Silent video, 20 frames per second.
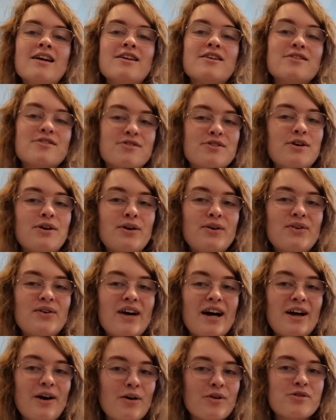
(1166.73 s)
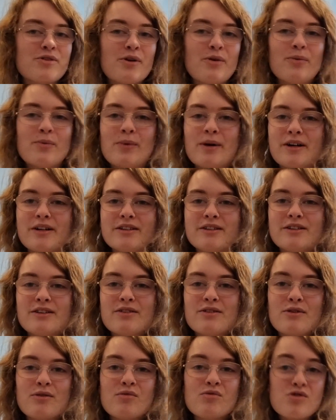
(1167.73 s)
So I also want
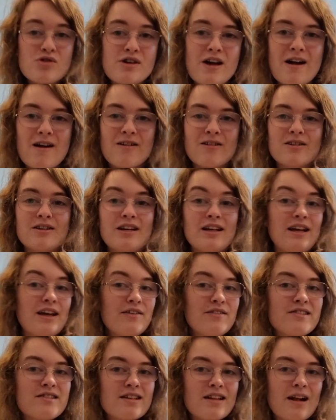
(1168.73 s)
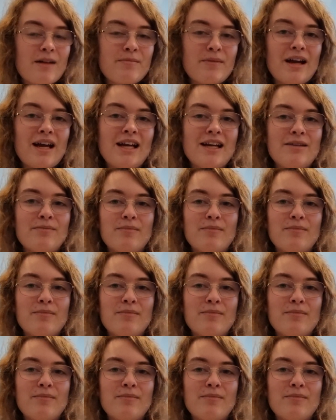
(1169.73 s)
to share the gifts that I made,